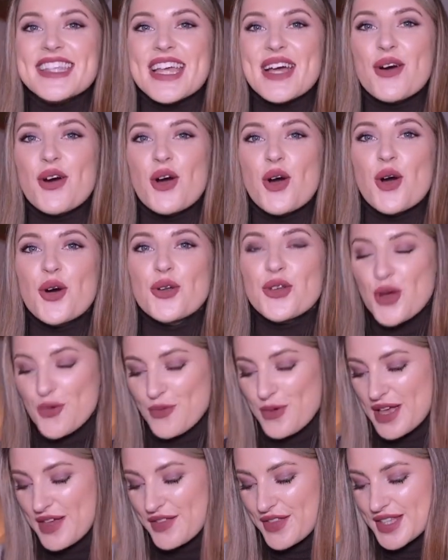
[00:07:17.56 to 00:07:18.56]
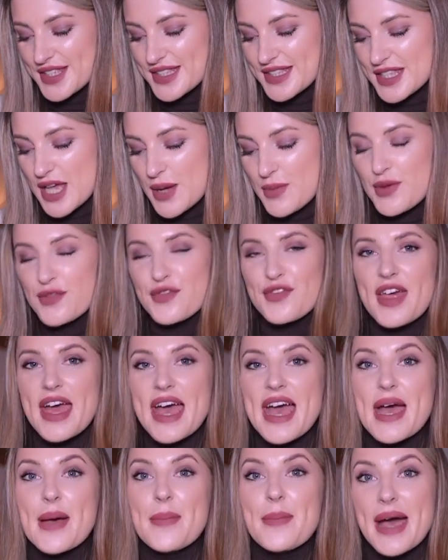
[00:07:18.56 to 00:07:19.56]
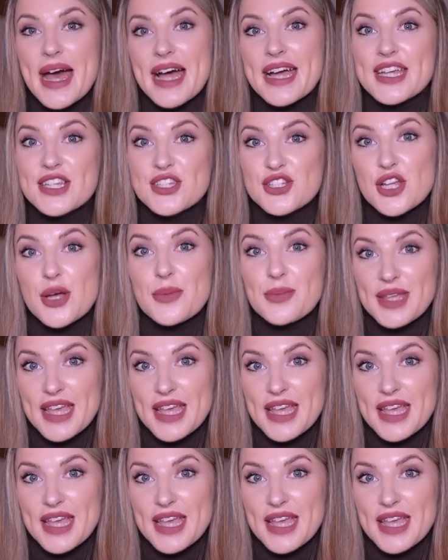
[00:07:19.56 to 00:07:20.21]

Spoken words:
get on with some of their packaged up